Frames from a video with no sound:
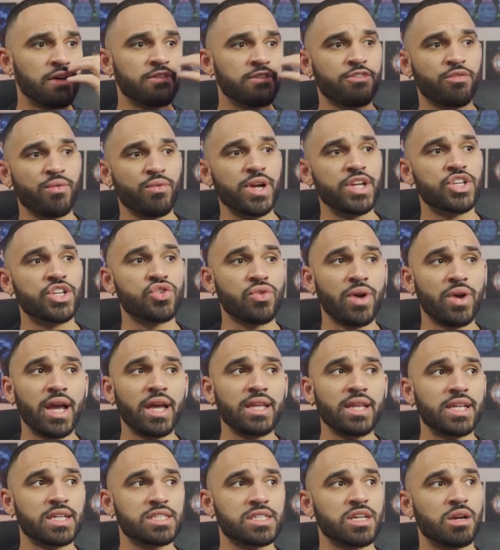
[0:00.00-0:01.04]
Free
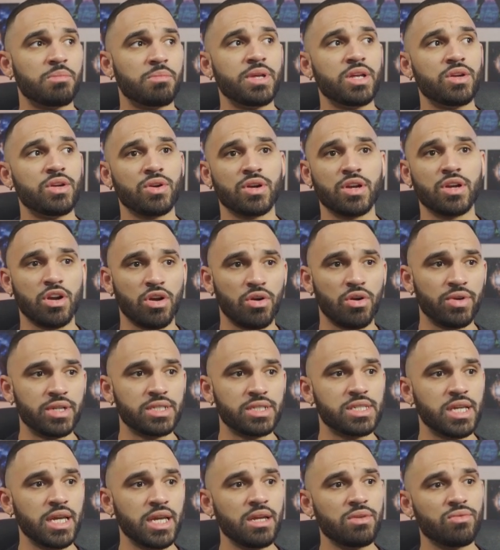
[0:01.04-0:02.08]
trade, that's going to be your
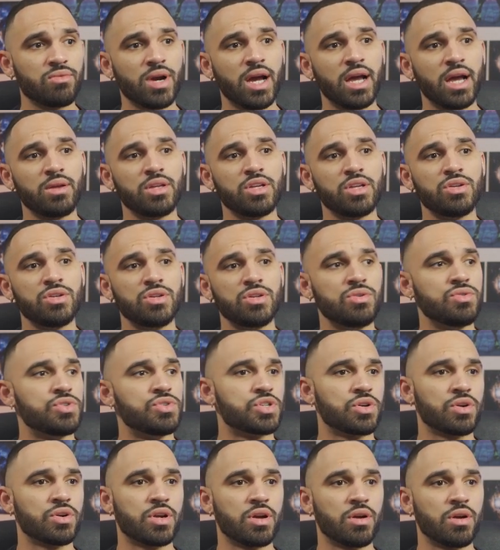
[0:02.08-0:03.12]
currency, right? You use
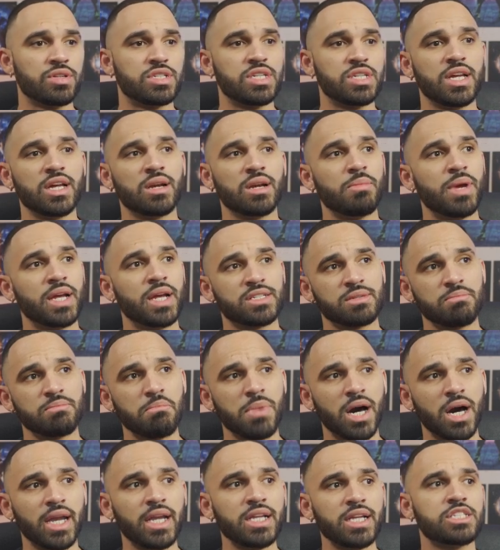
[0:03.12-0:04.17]
your currency, you're going to make some
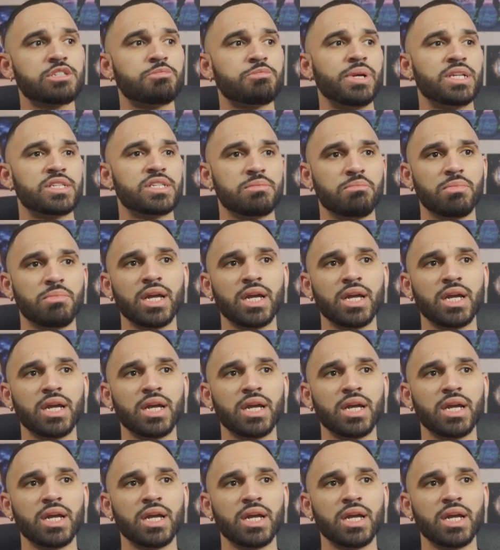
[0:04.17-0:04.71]
money, spend some